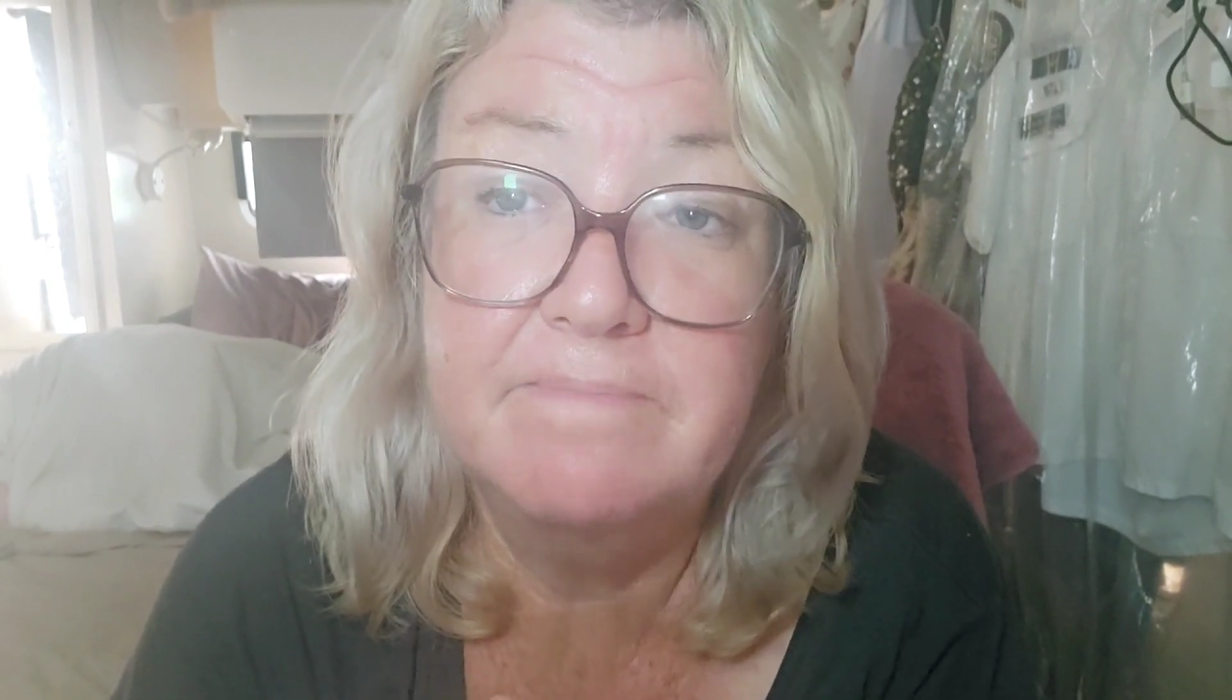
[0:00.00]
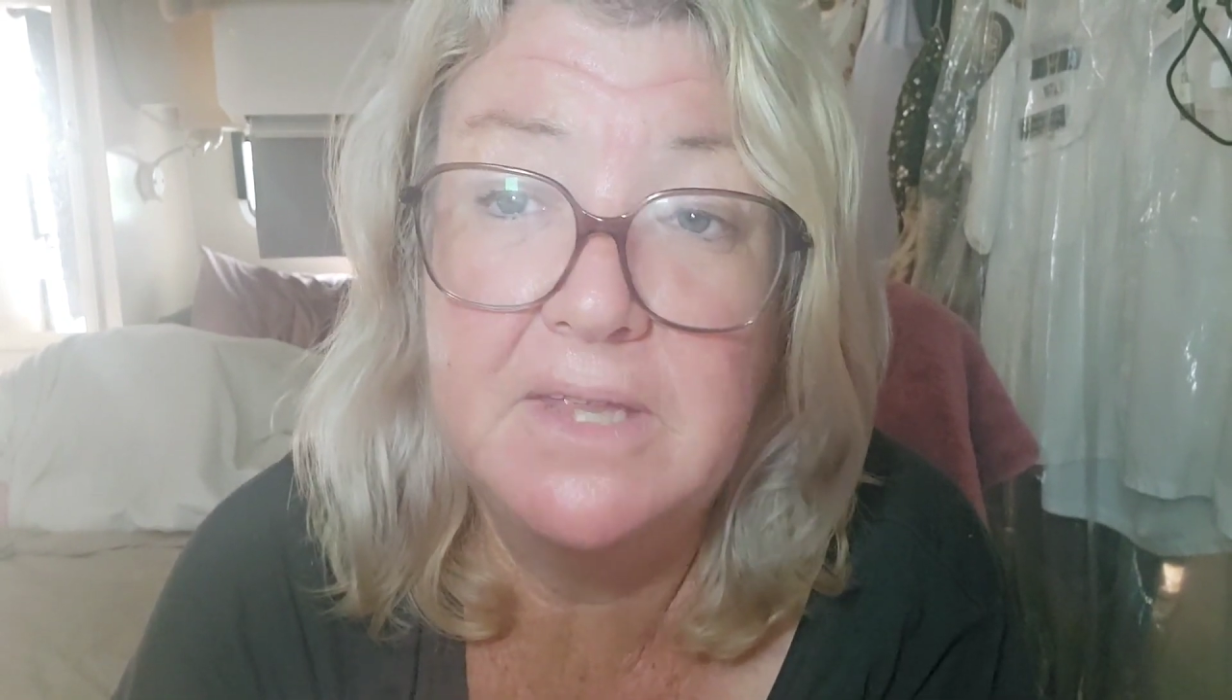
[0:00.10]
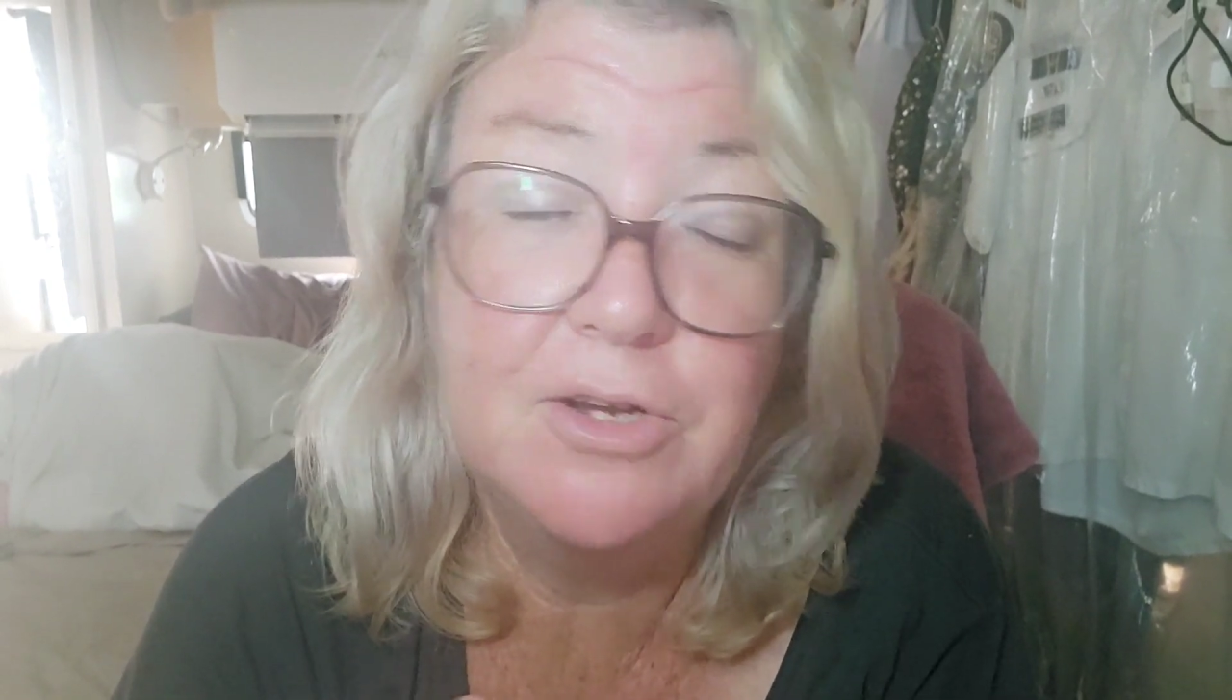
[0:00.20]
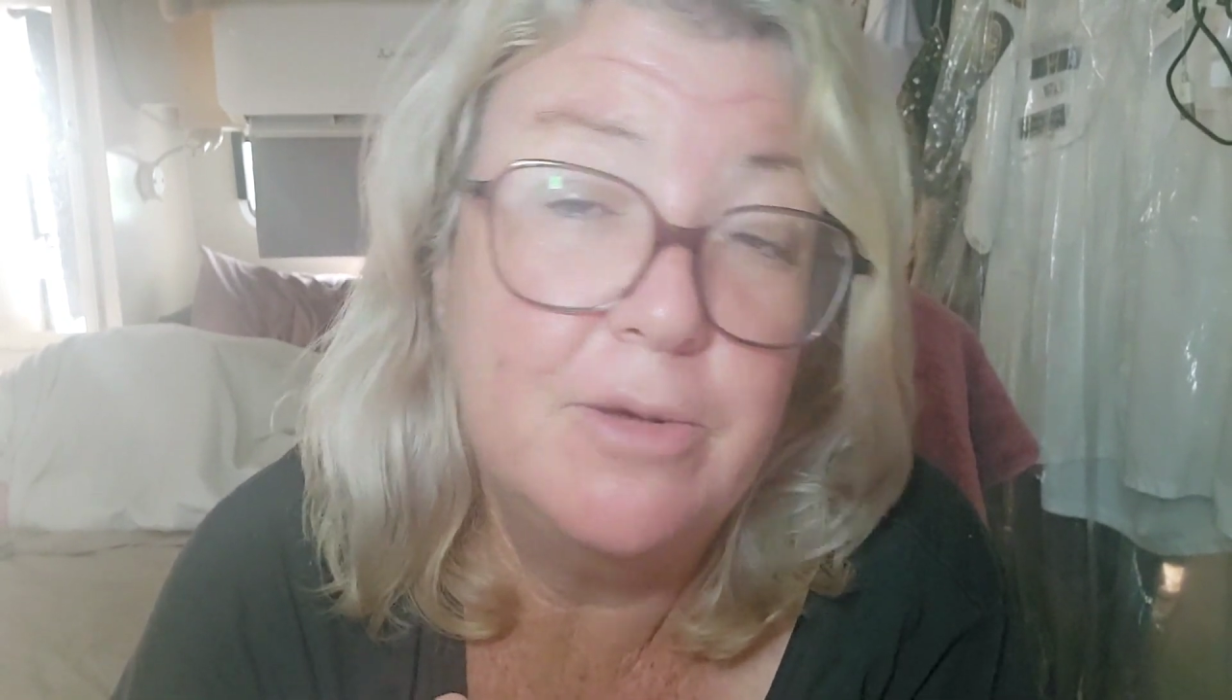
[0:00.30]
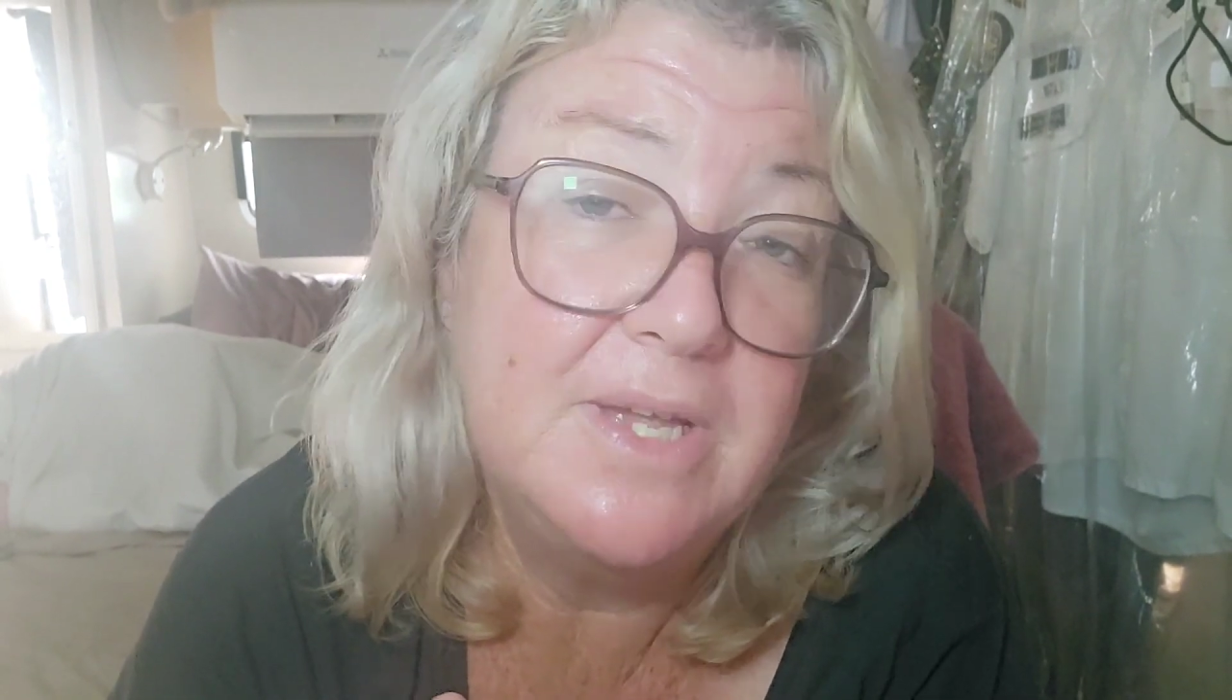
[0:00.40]
in
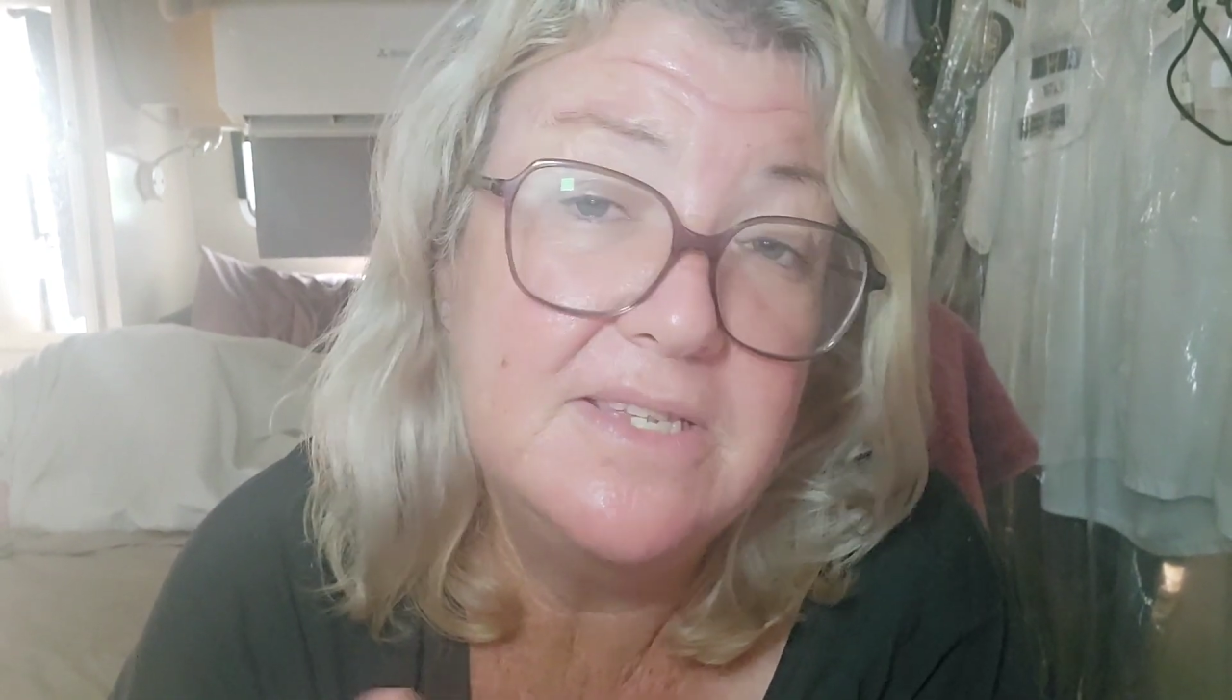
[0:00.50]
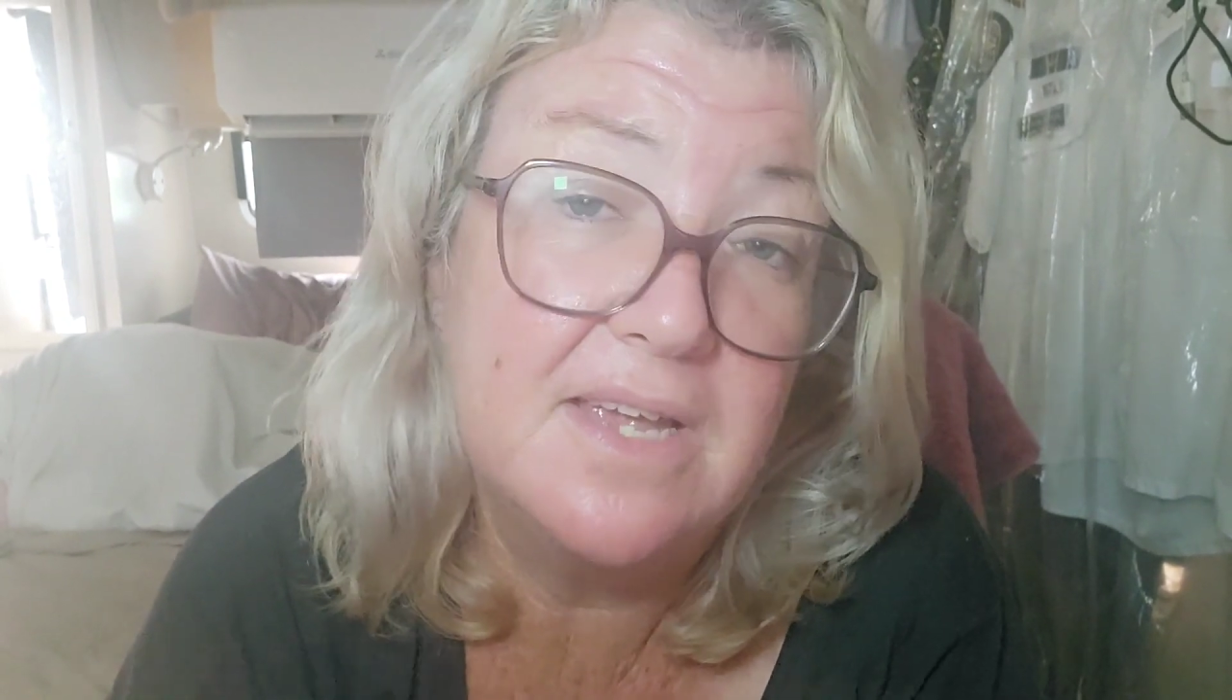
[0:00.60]
the comments